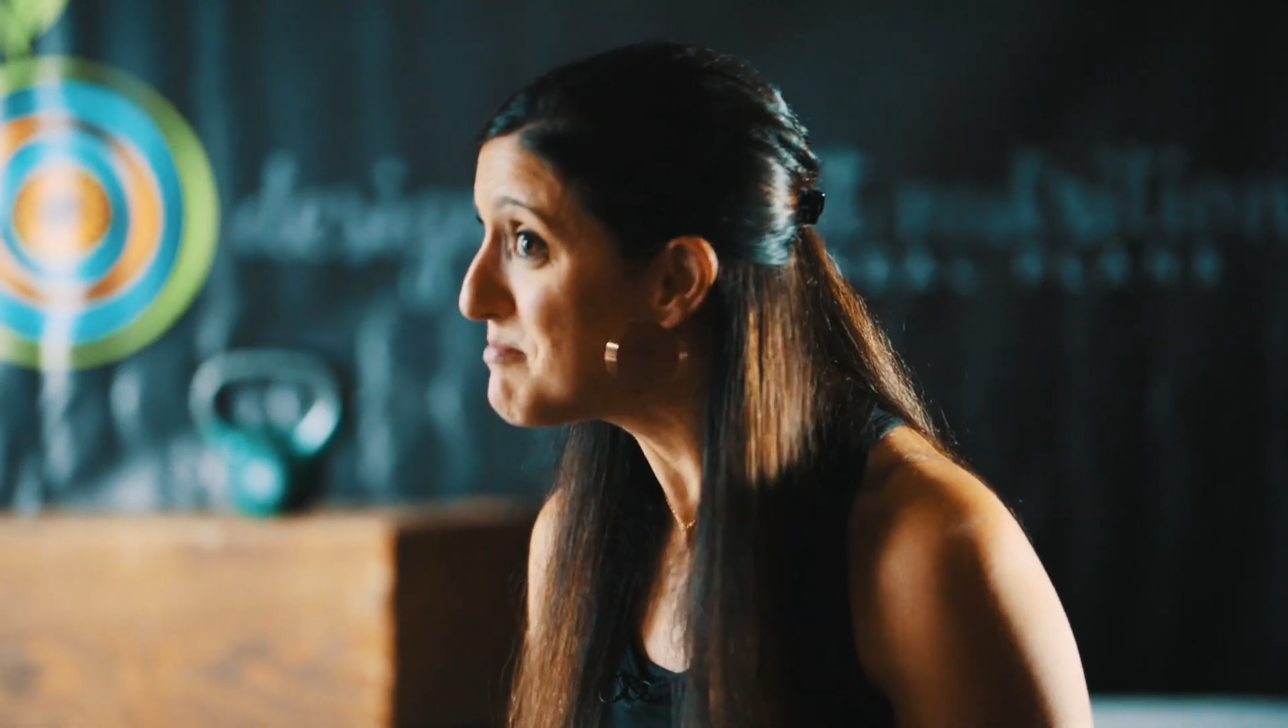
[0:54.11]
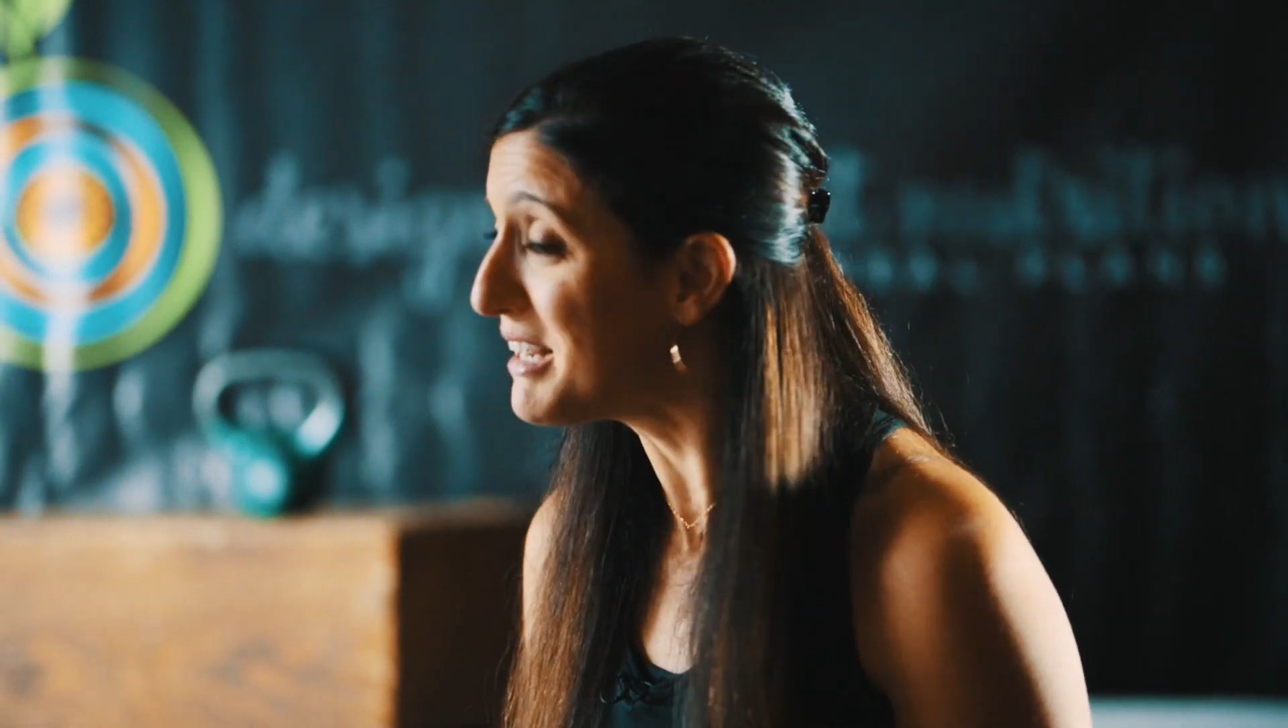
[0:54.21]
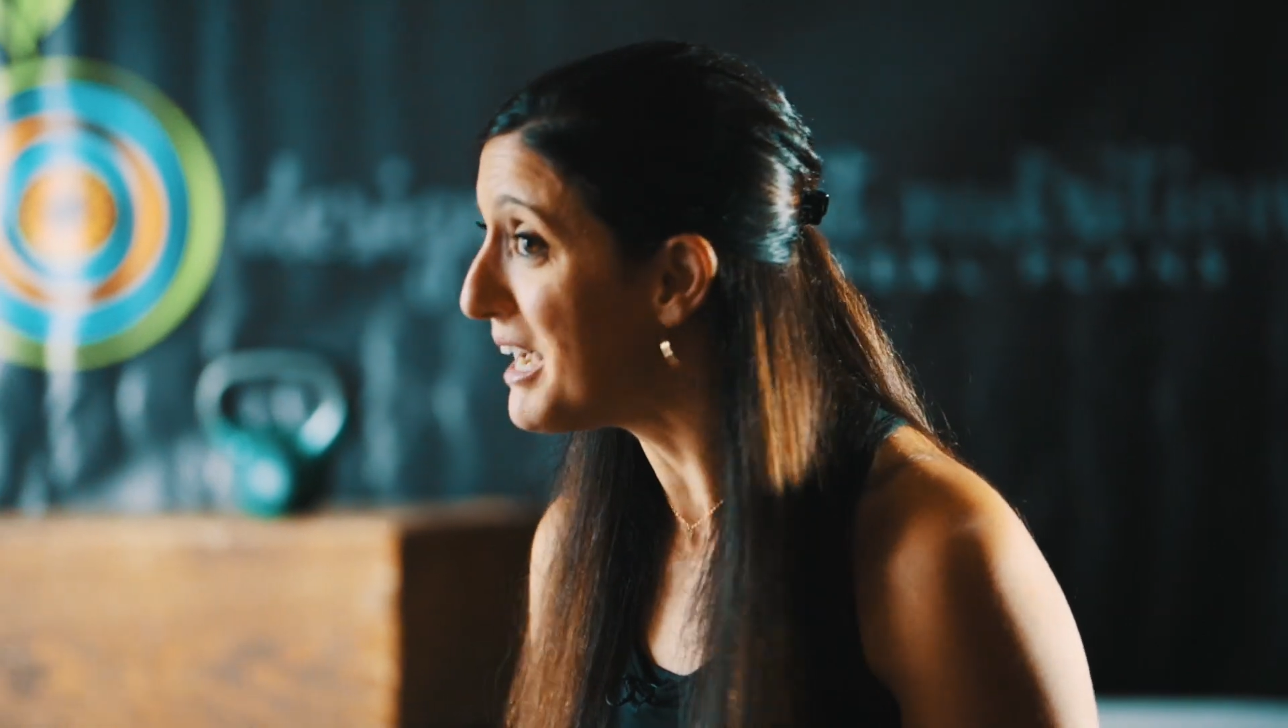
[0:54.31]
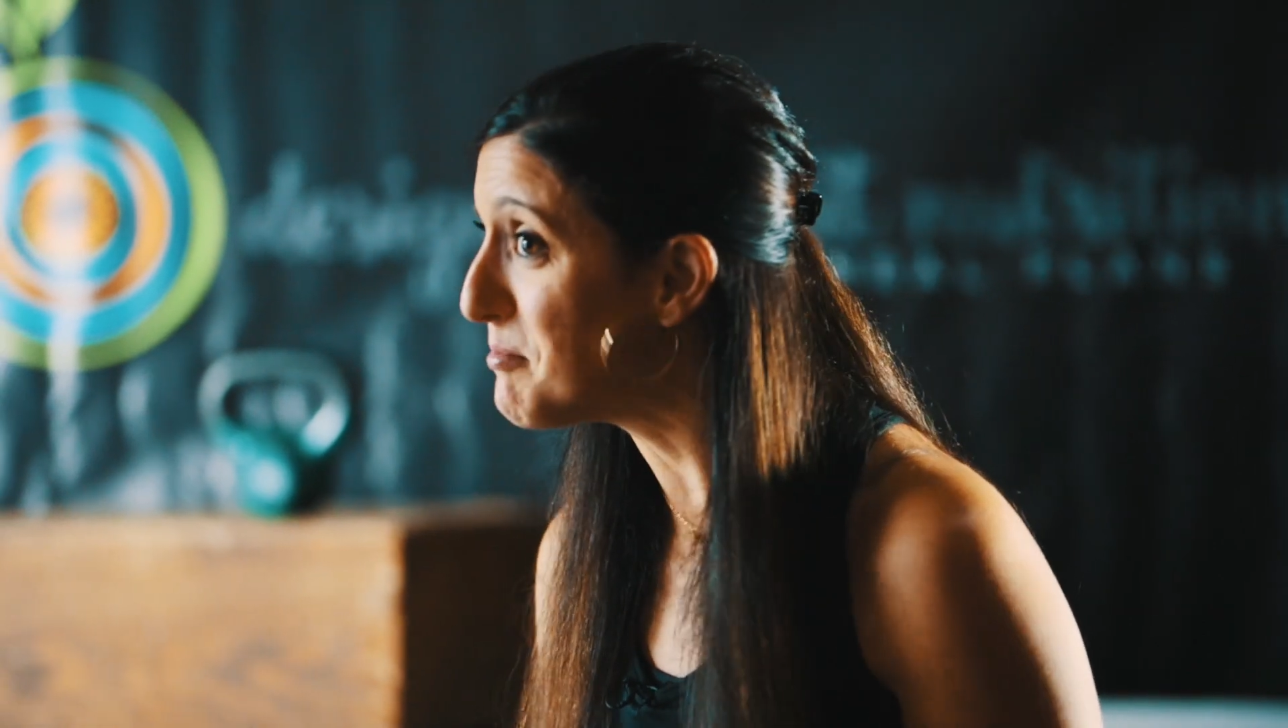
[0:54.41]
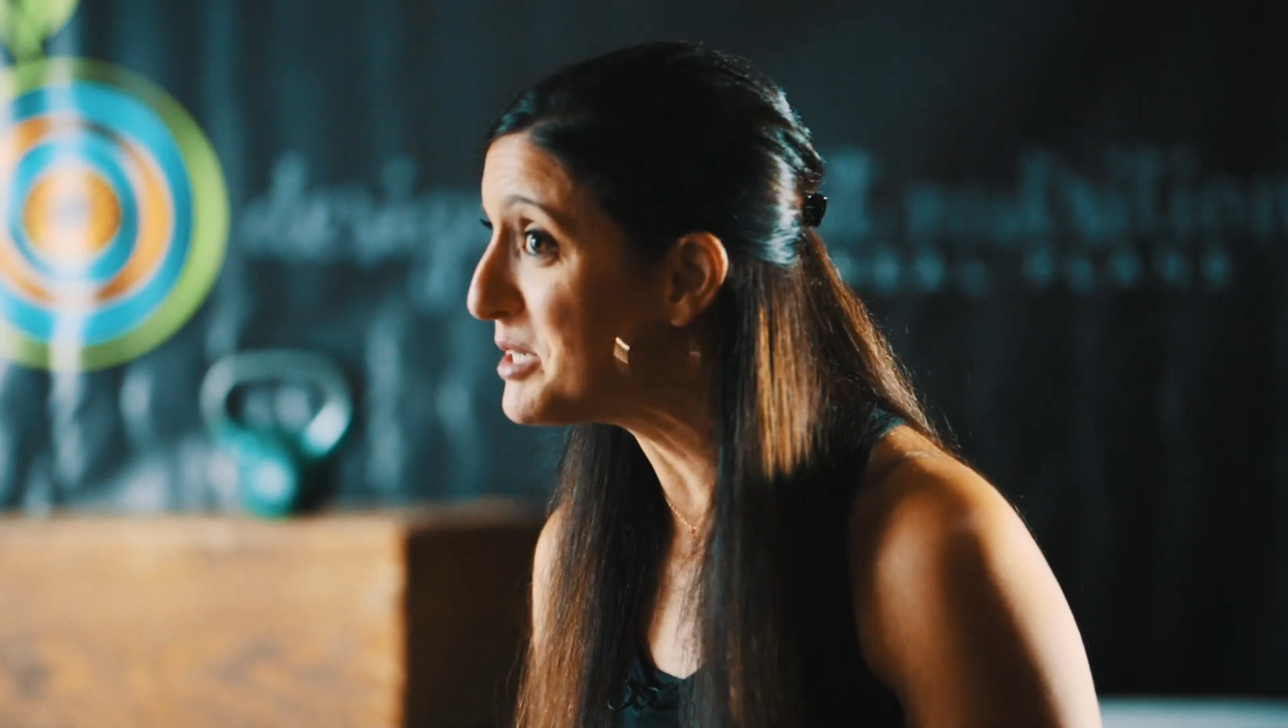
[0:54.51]
that
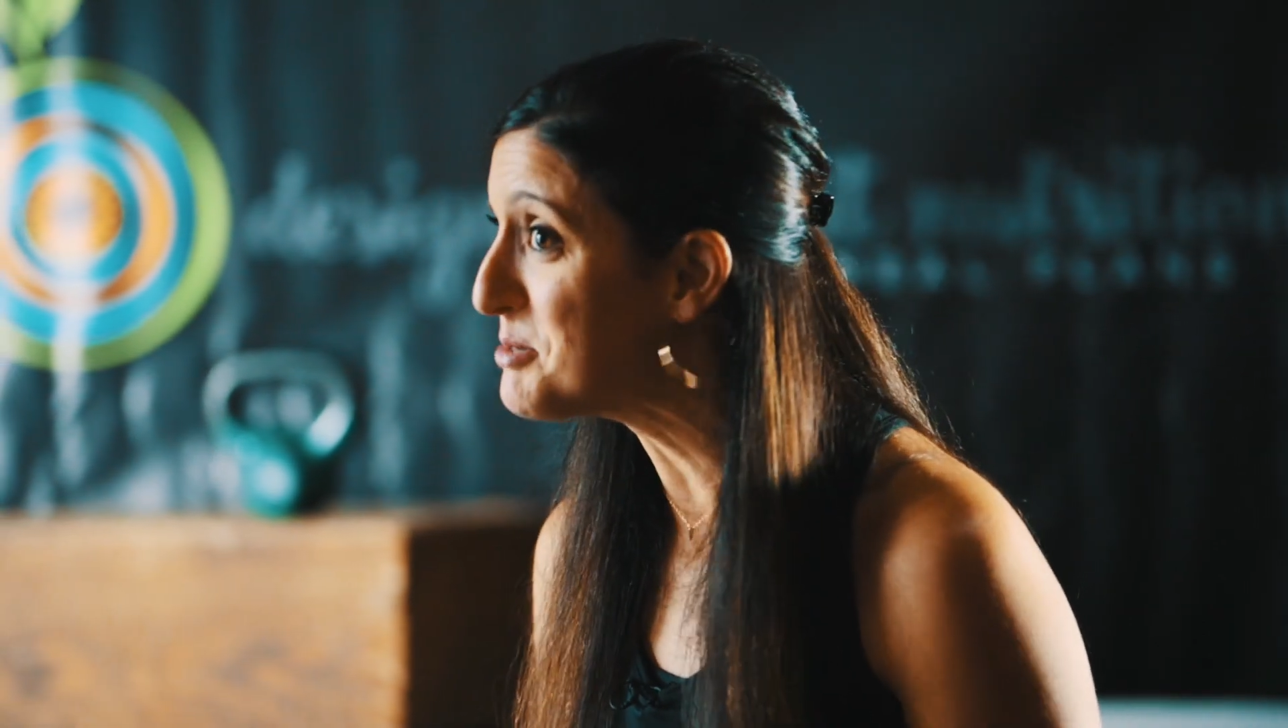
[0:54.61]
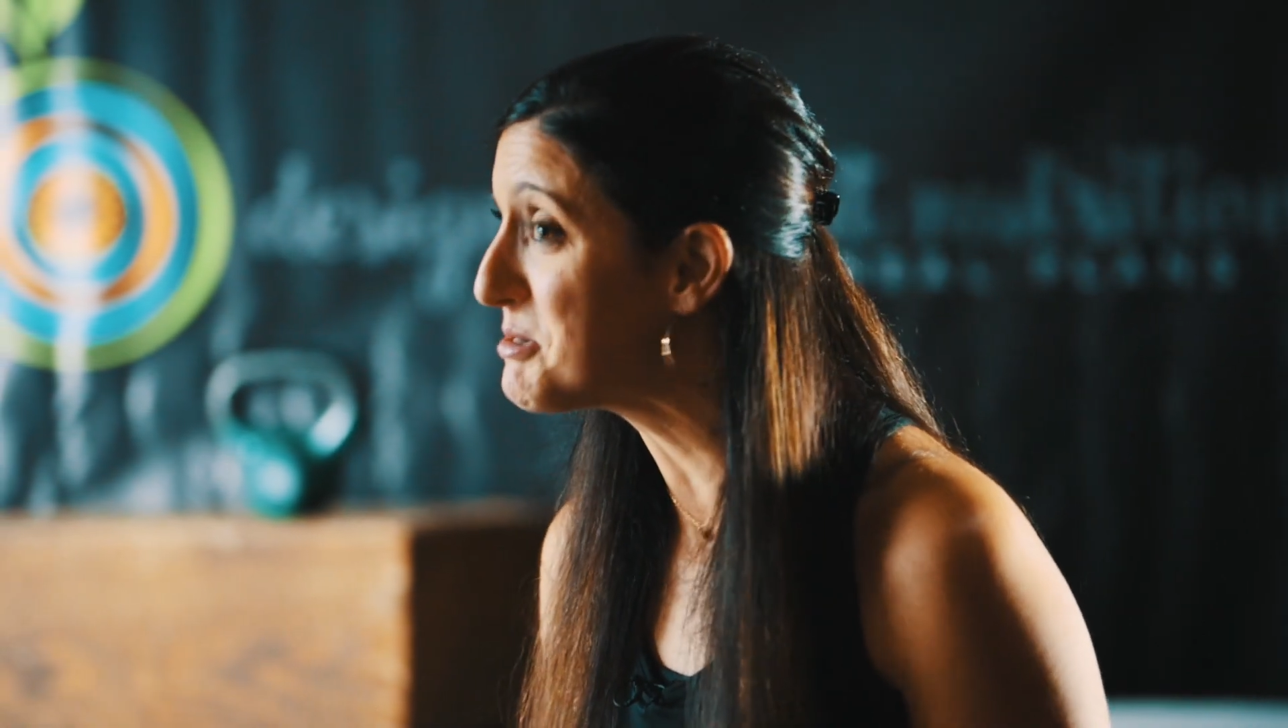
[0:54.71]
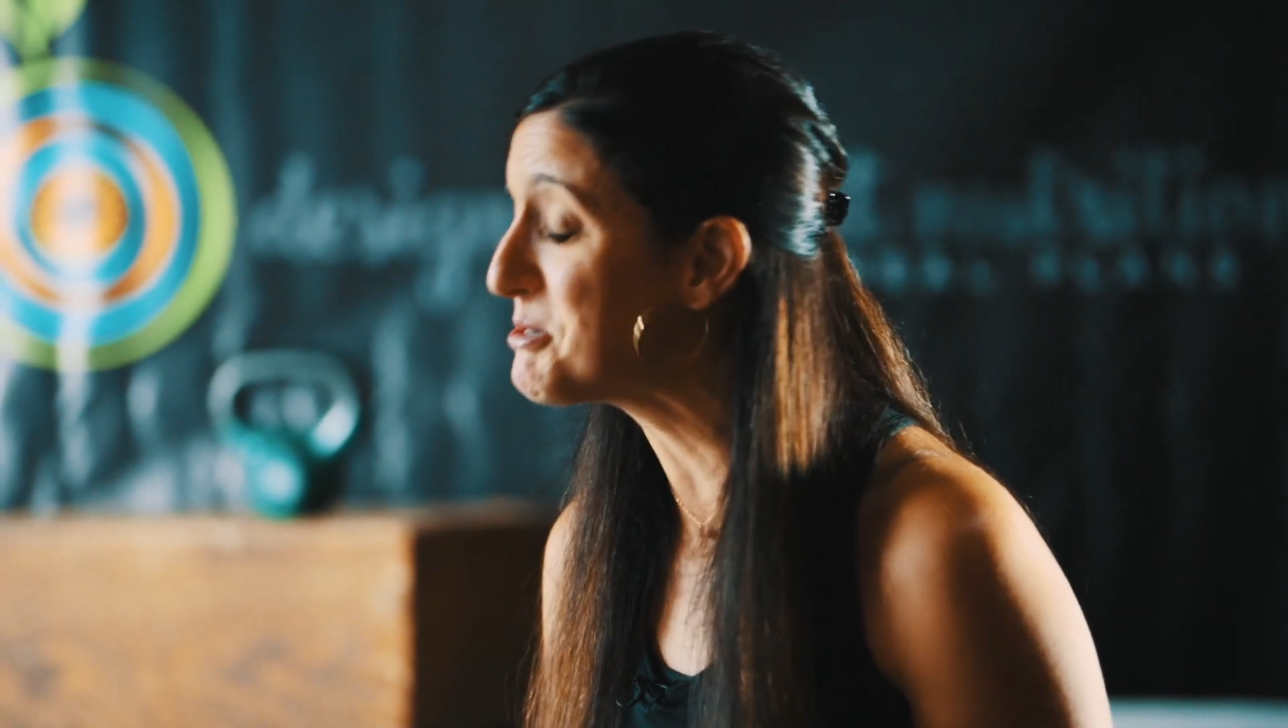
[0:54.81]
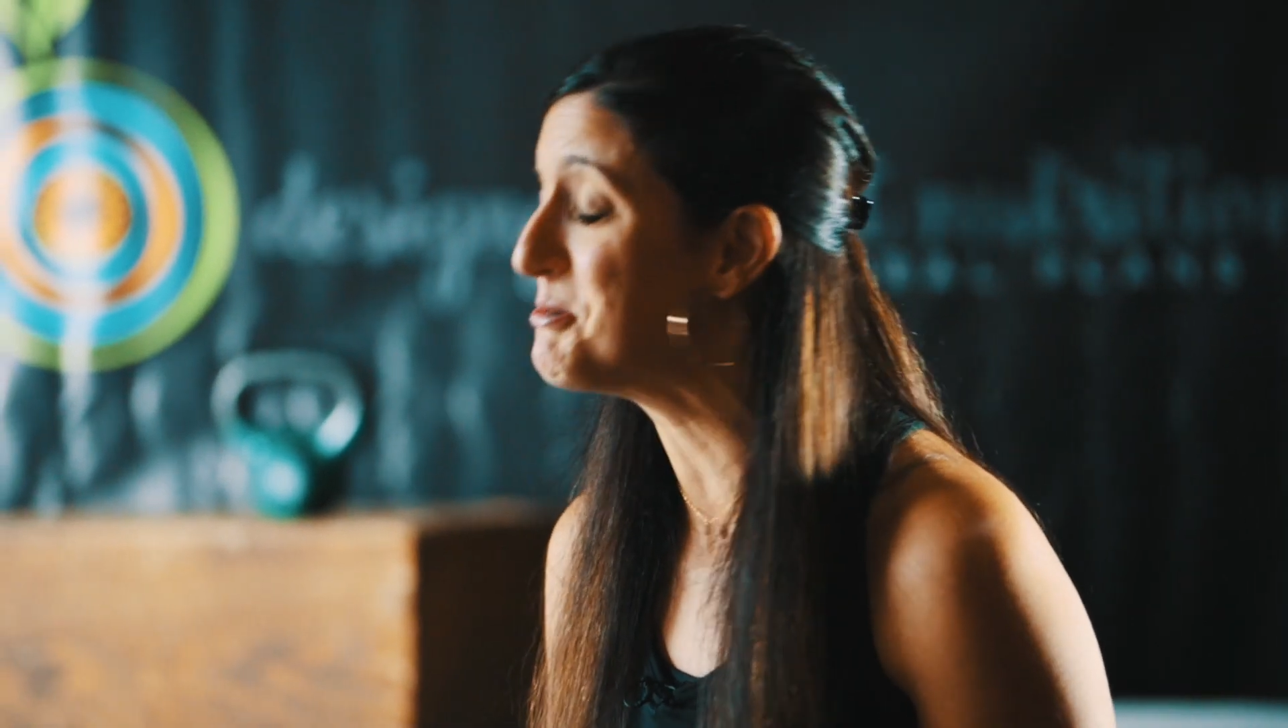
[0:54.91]
happens with a